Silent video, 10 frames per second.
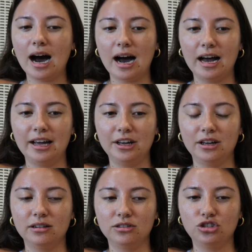
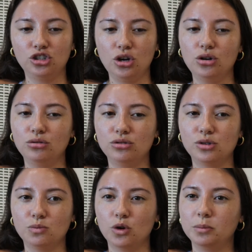I
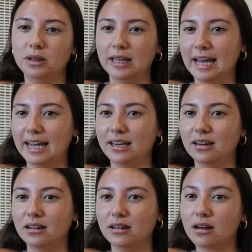chose more
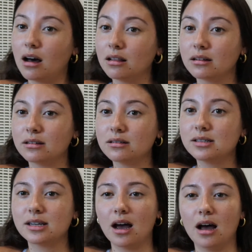plain
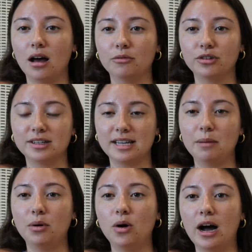colors. Um, for
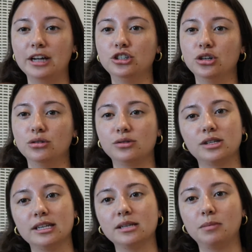example, I chose
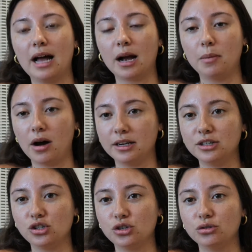this black
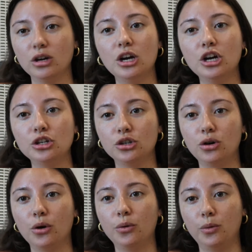bodysuit to
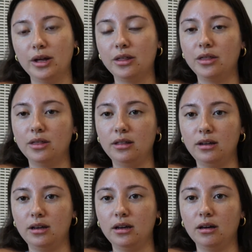go with
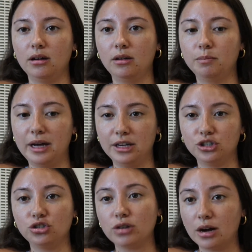the
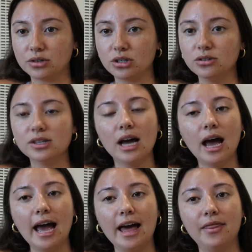beige trousers
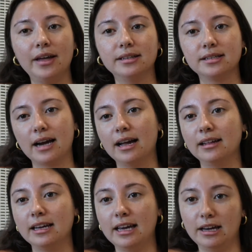and then
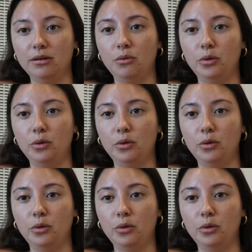styling it